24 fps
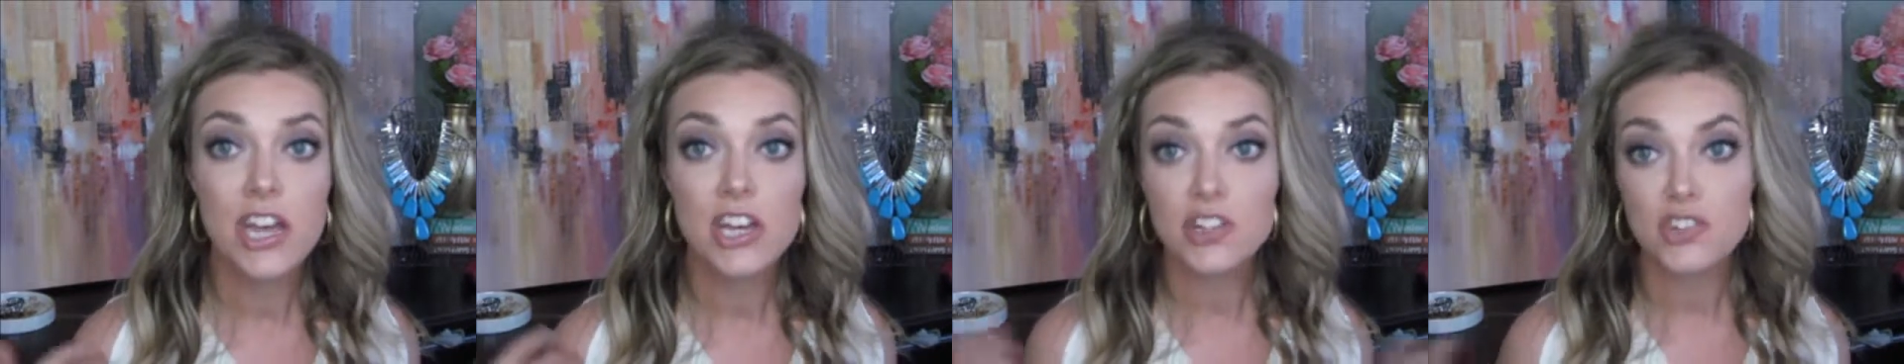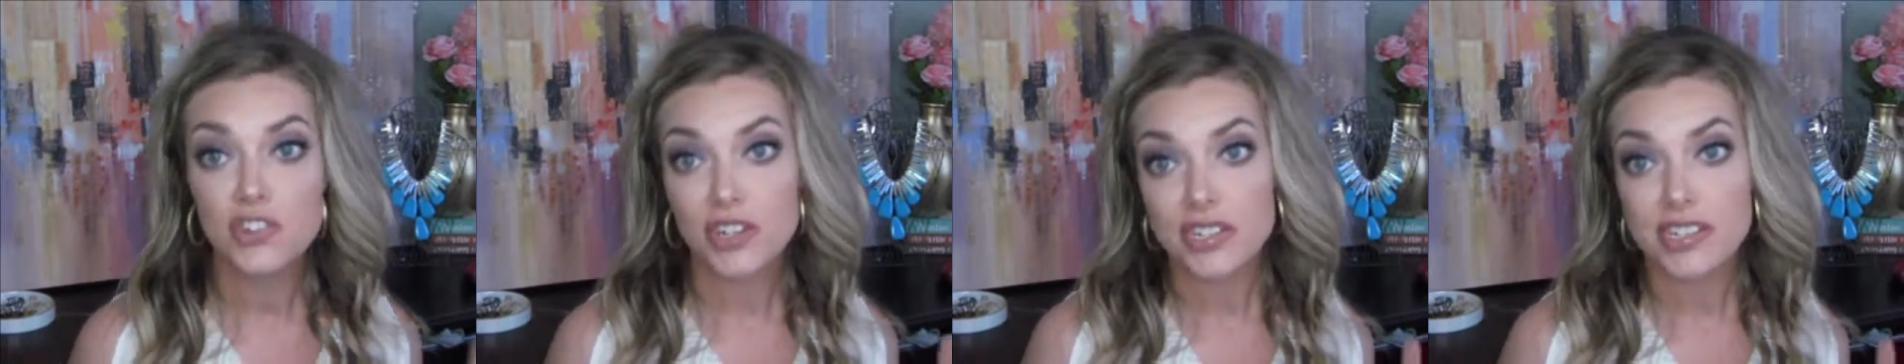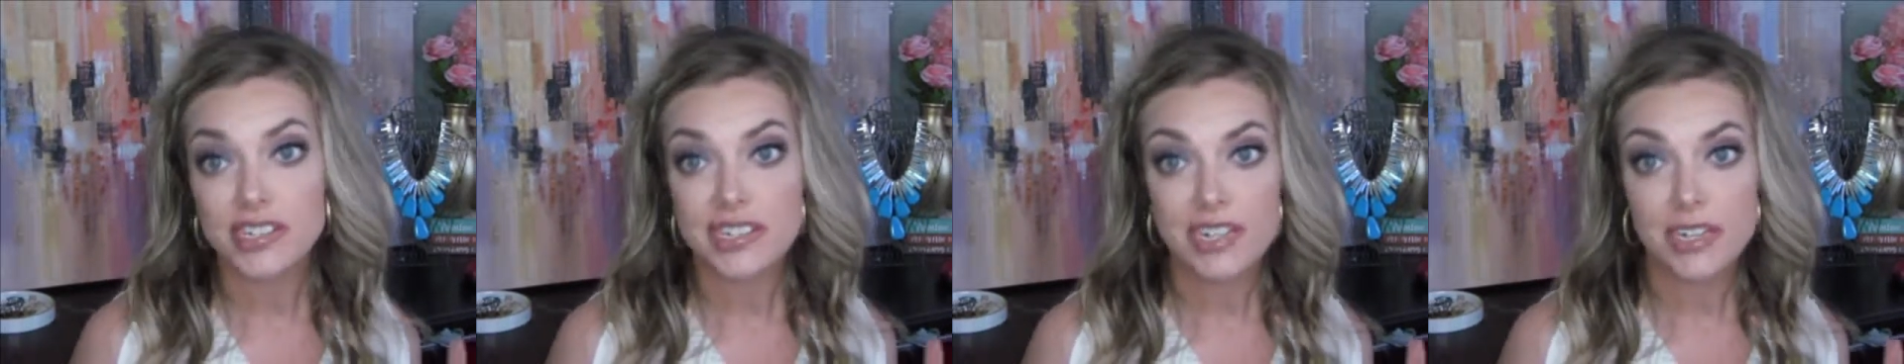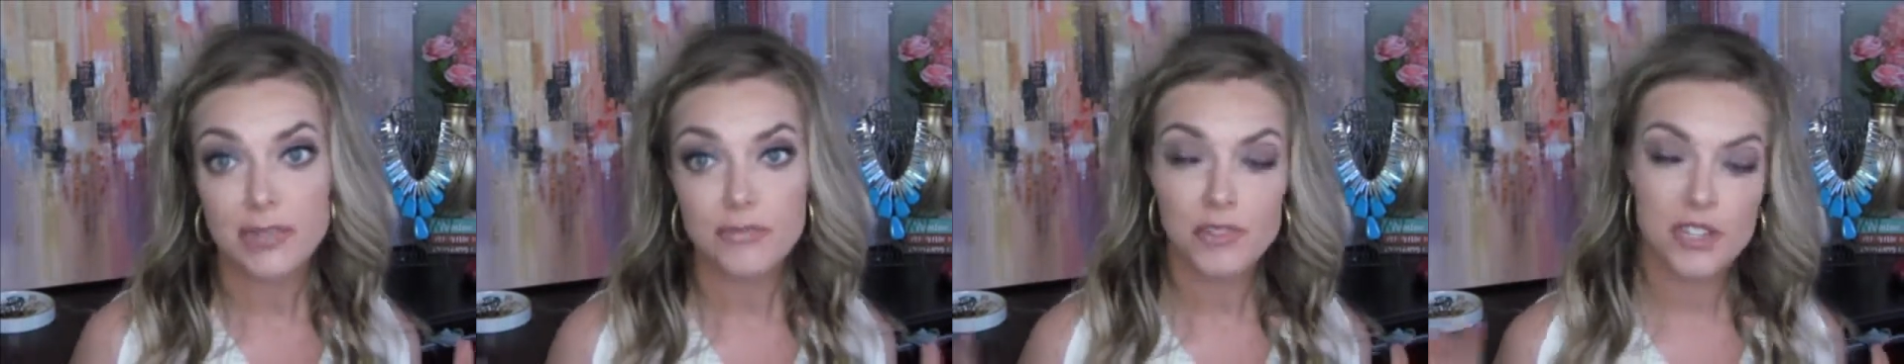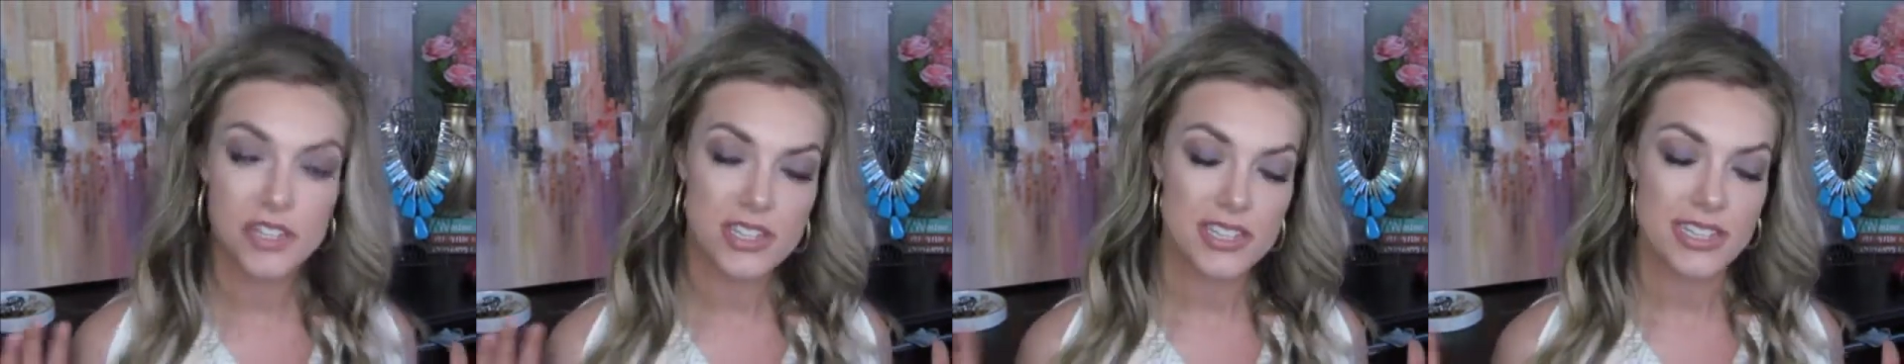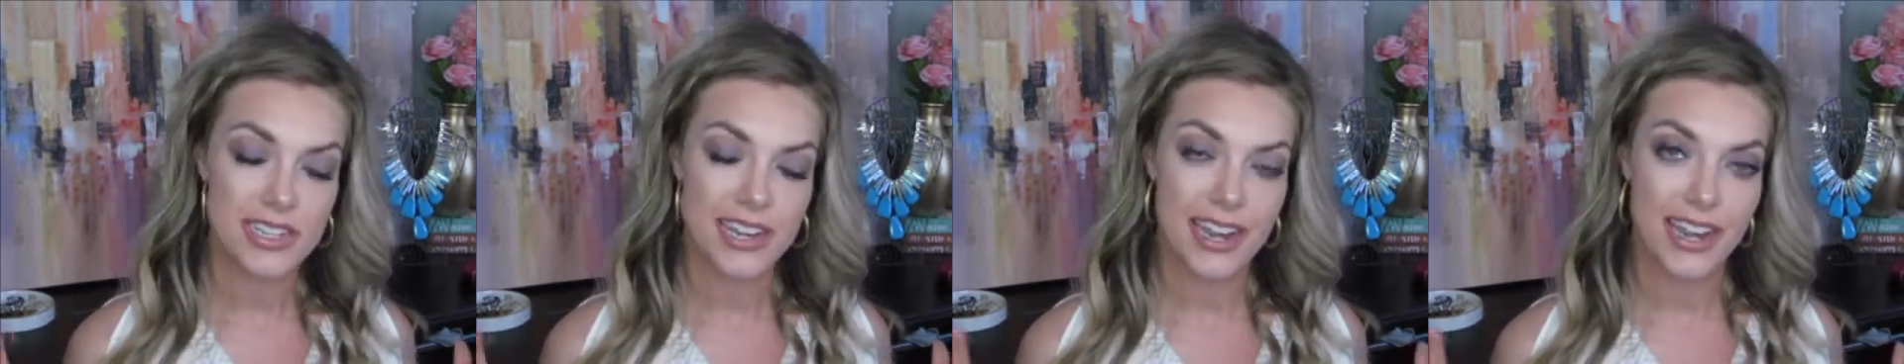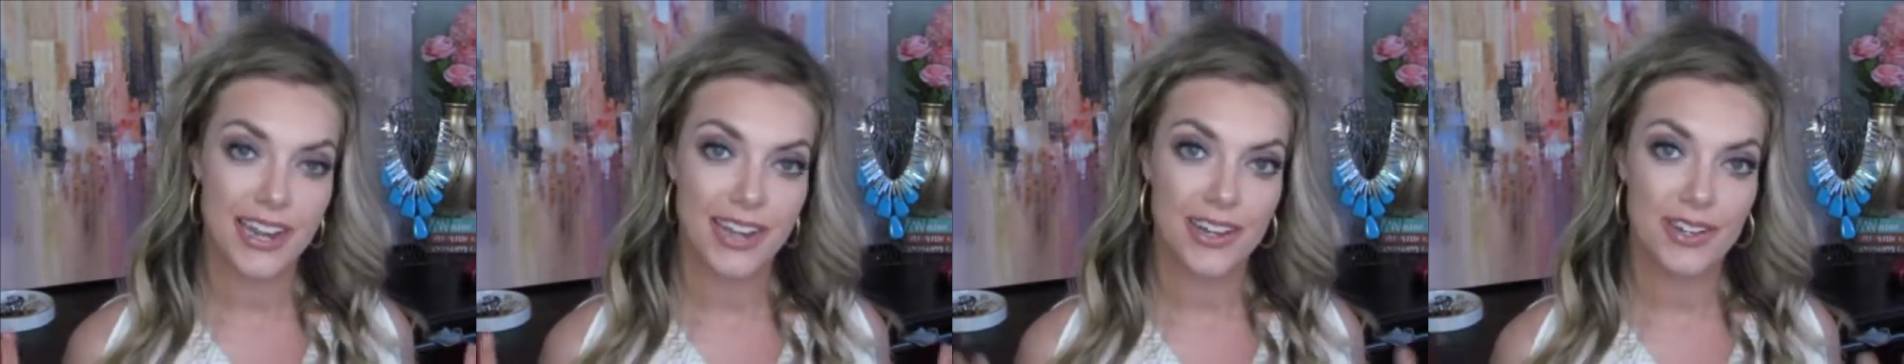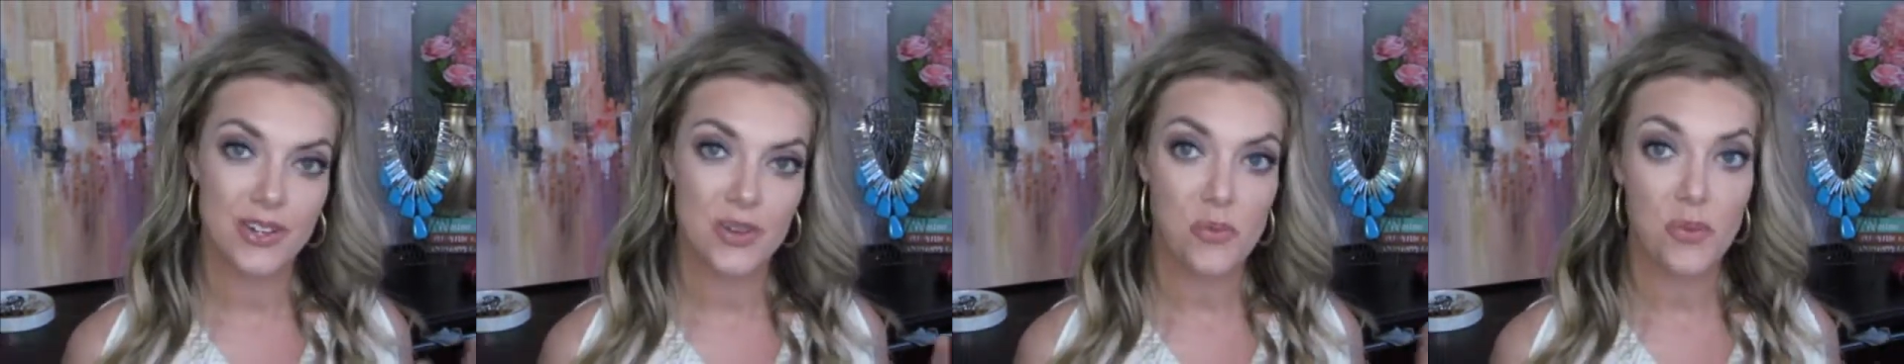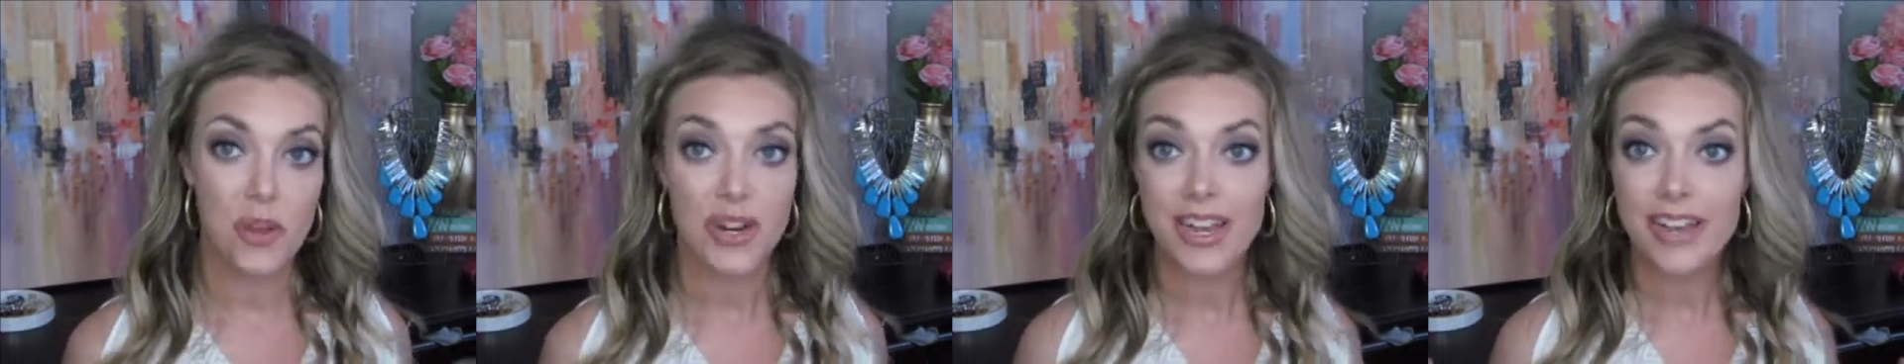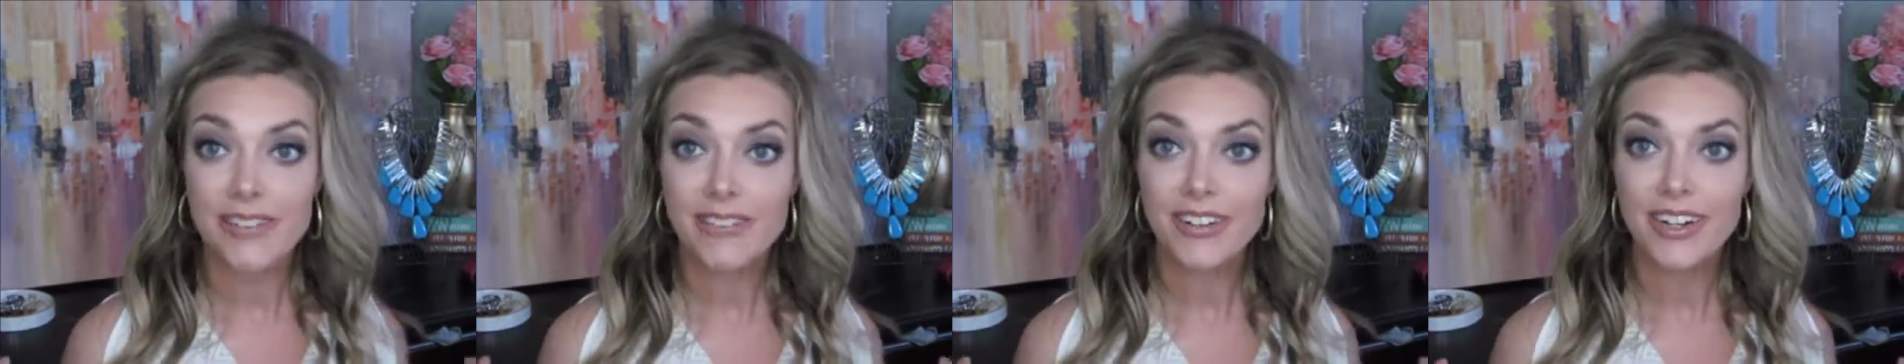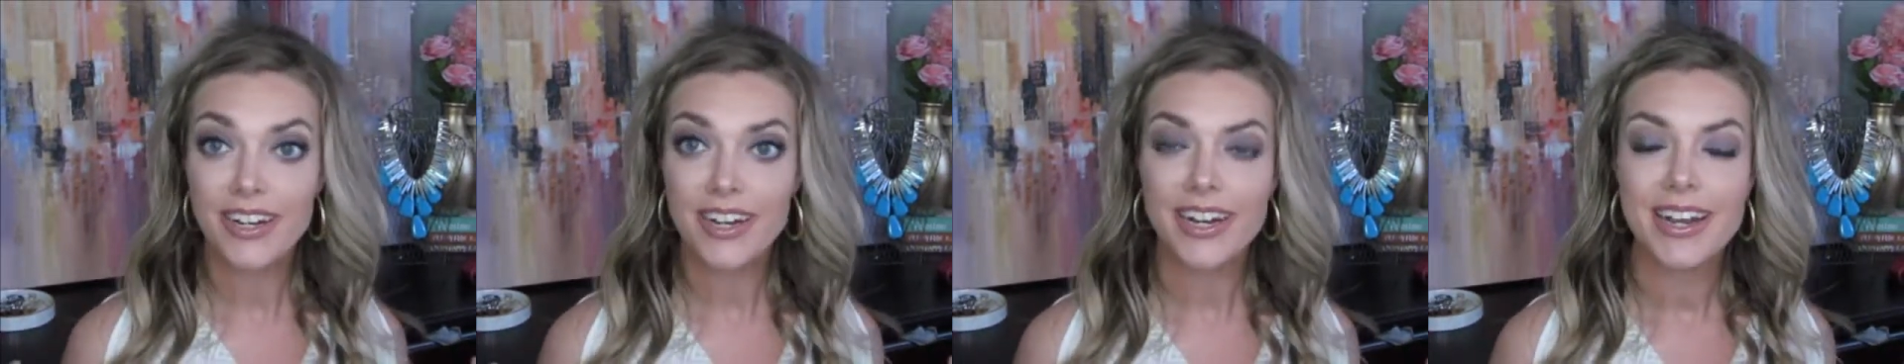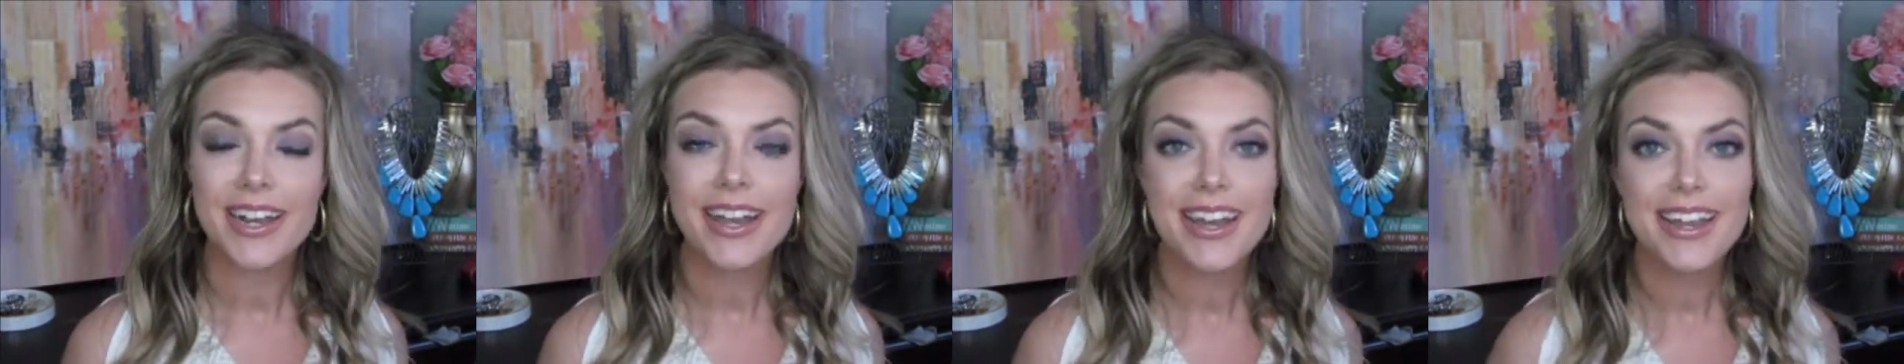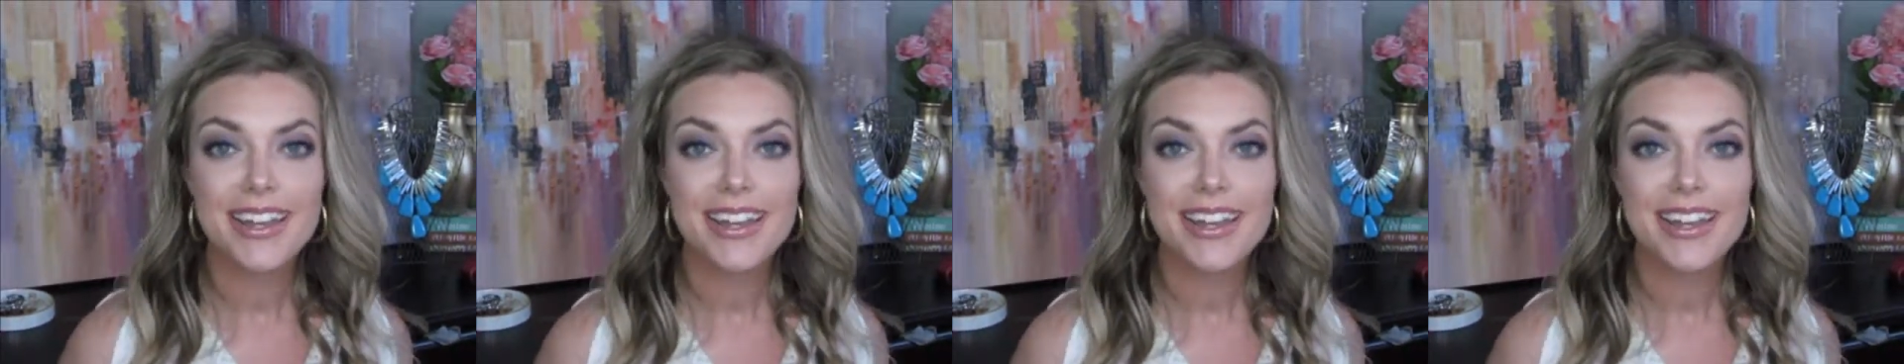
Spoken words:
dress it up, dress it down, whatever.